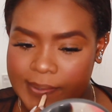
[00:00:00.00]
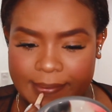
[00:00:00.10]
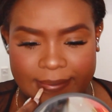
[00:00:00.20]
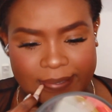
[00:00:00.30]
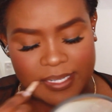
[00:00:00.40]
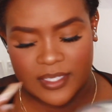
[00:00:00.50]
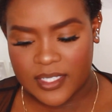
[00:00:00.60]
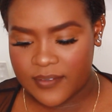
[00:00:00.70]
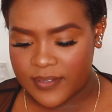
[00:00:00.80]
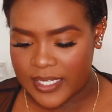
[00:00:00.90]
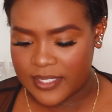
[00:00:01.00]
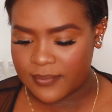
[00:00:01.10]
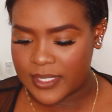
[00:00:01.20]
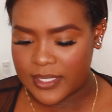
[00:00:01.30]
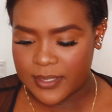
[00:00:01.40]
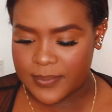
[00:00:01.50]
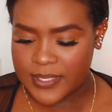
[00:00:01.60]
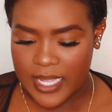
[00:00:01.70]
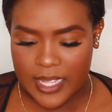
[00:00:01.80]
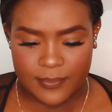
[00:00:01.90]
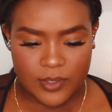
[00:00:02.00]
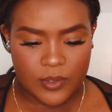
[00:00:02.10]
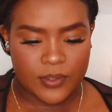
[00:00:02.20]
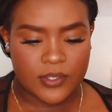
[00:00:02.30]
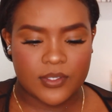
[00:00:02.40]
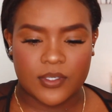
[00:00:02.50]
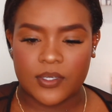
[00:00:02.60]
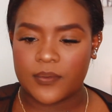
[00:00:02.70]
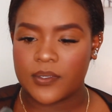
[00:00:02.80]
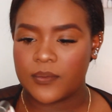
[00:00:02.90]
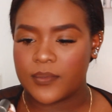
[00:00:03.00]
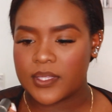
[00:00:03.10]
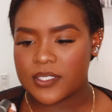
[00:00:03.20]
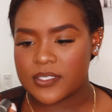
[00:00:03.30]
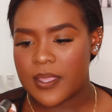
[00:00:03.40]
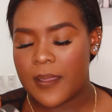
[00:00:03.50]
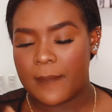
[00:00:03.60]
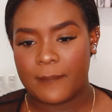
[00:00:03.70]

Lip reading: Okay, now that I've lined my lips, I'm going to go in with this